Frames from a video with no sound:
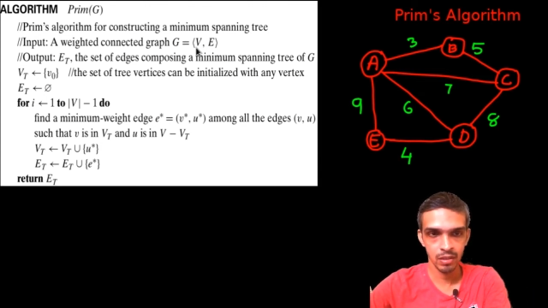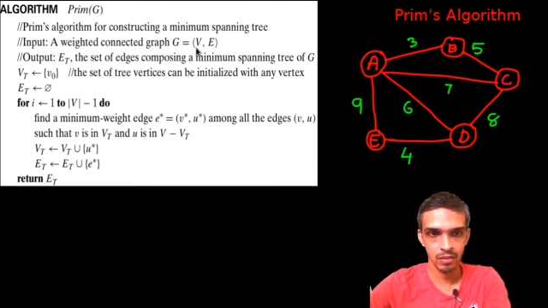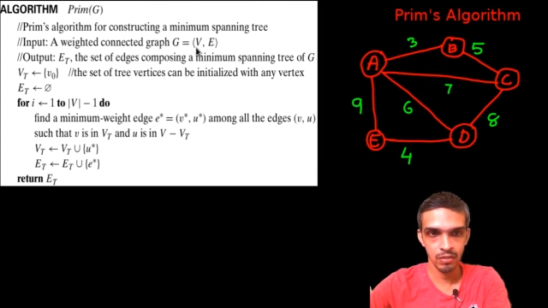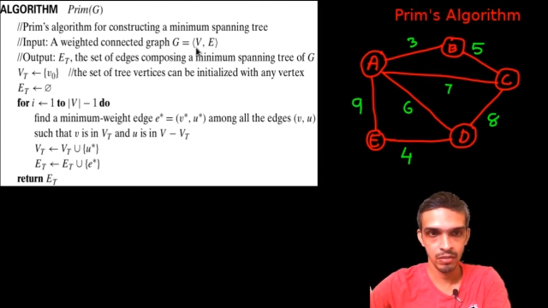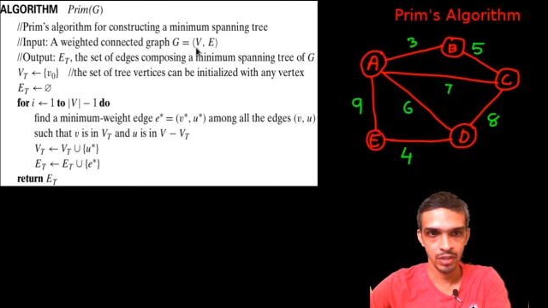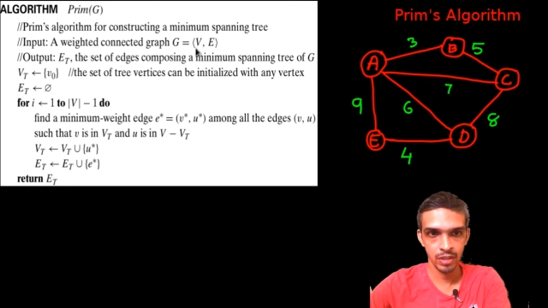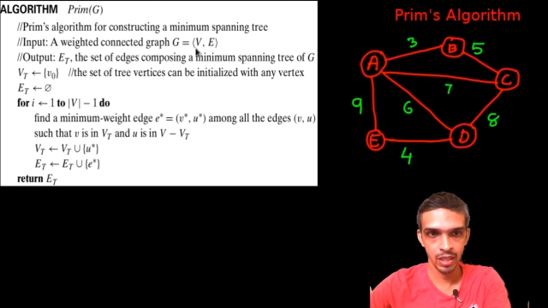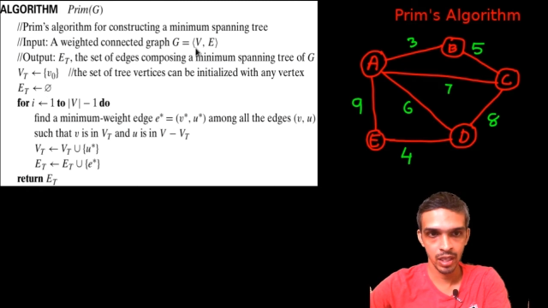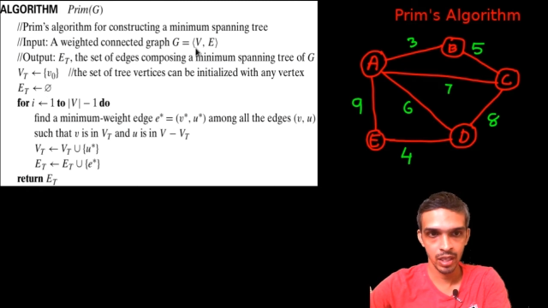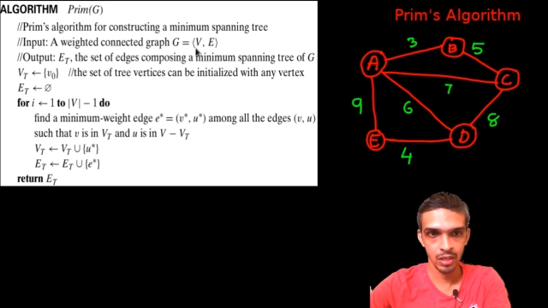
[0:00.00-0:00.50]

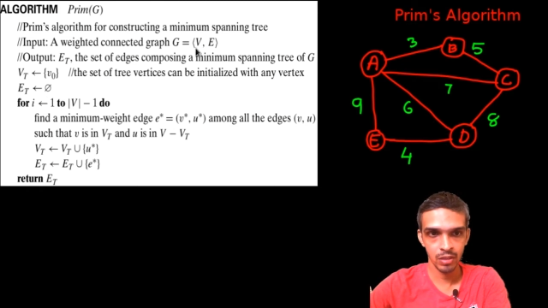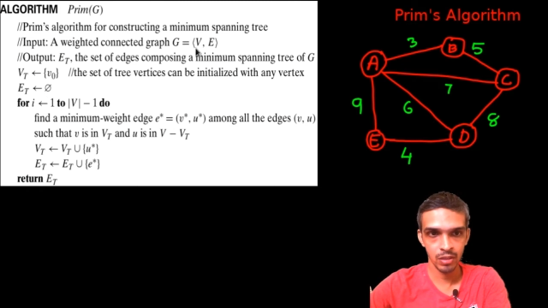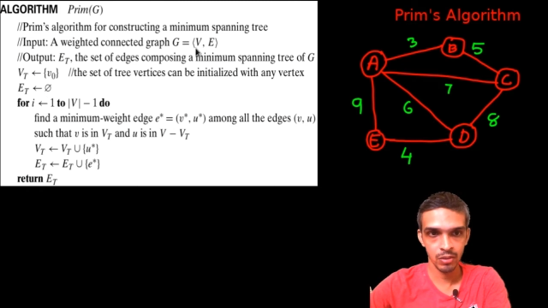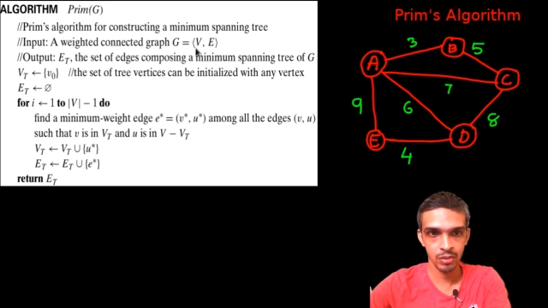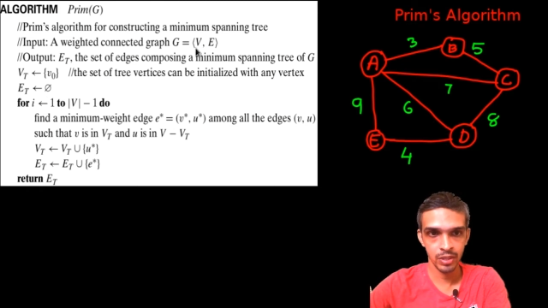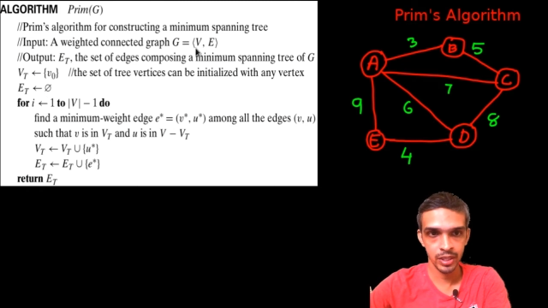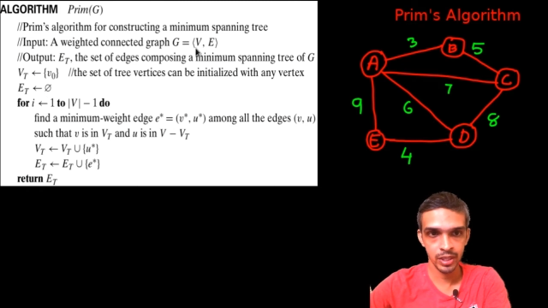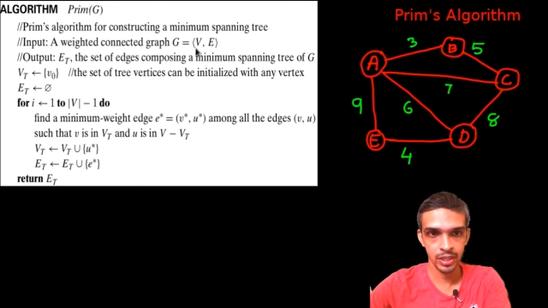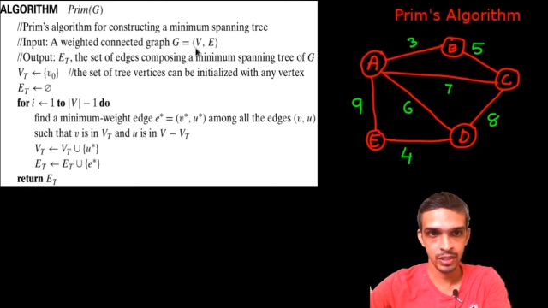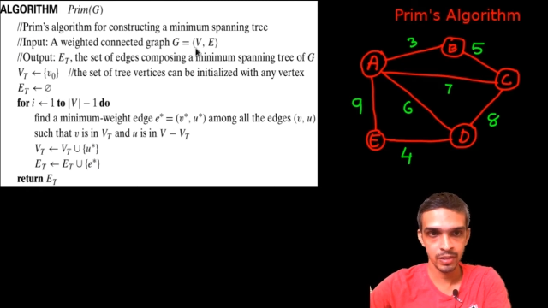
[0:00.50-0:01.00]
we
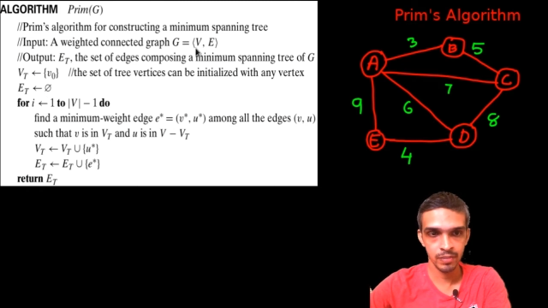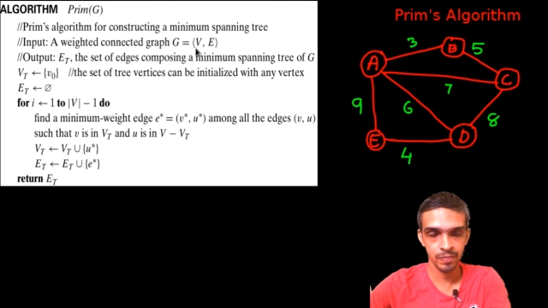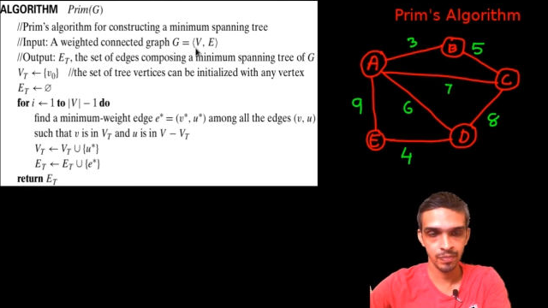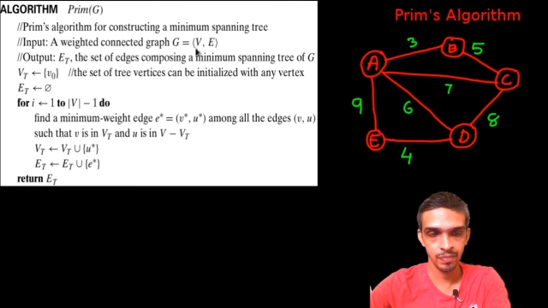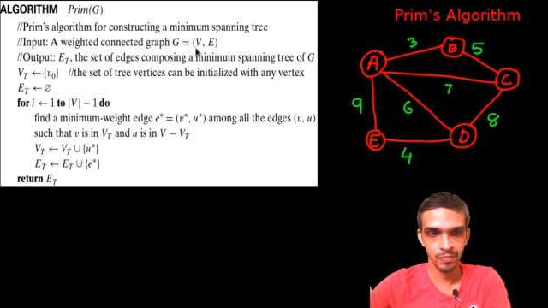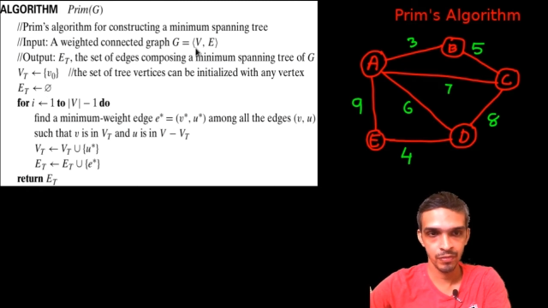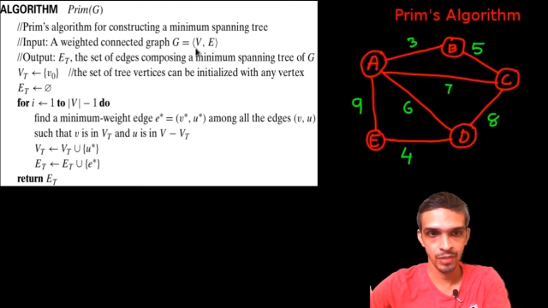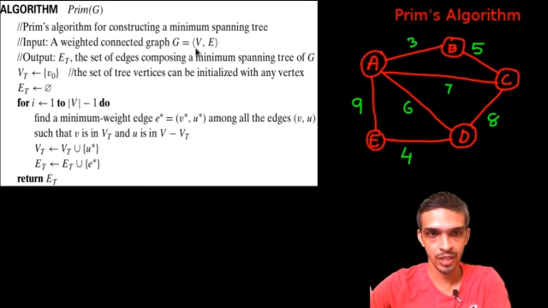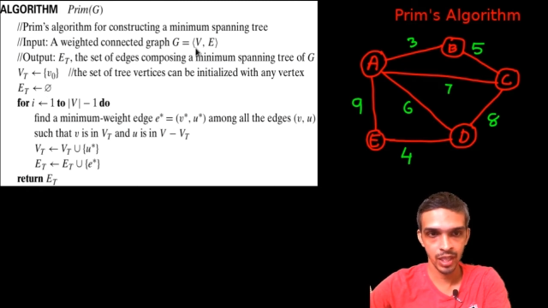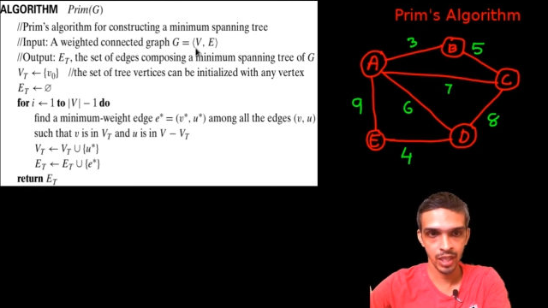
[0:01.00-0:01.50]

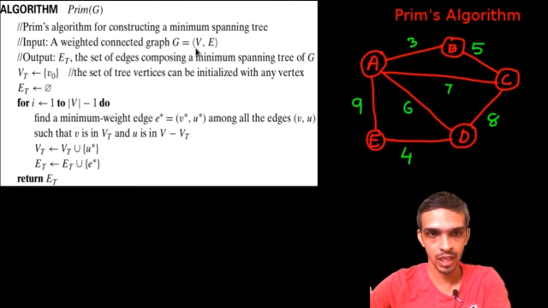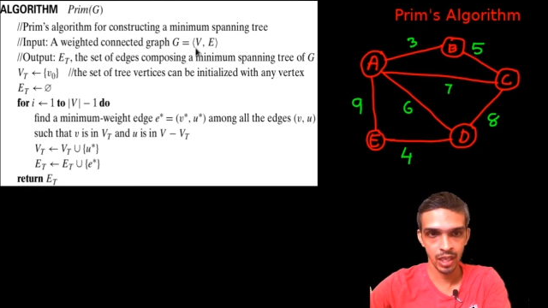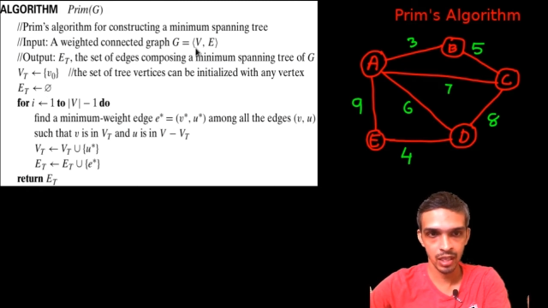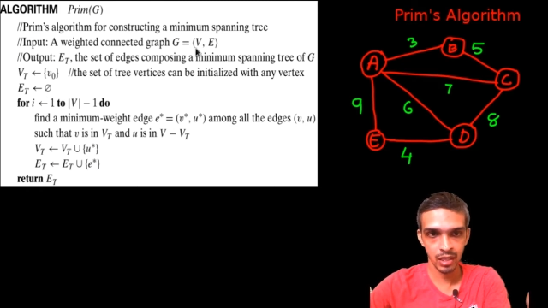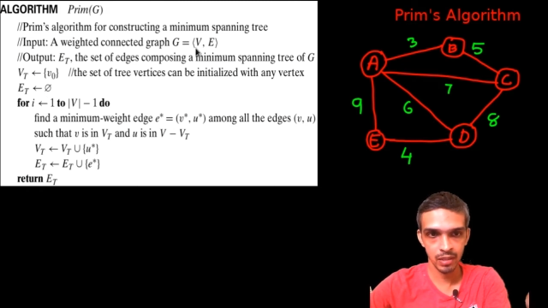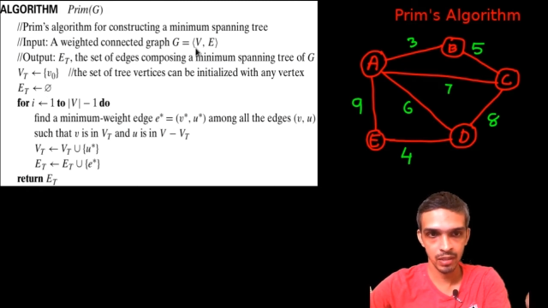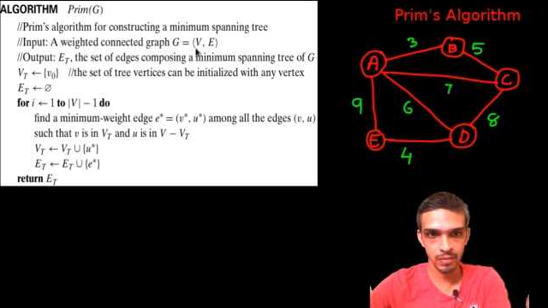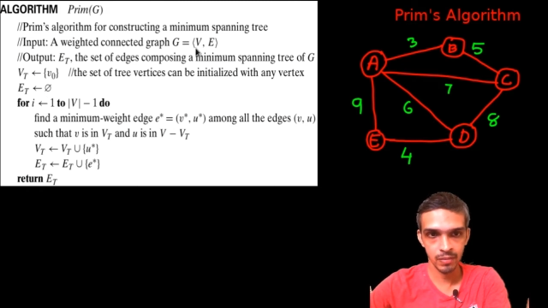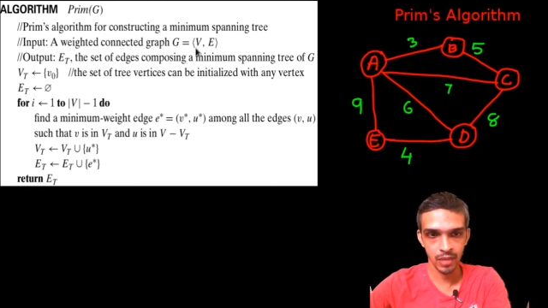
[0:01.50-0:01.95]
are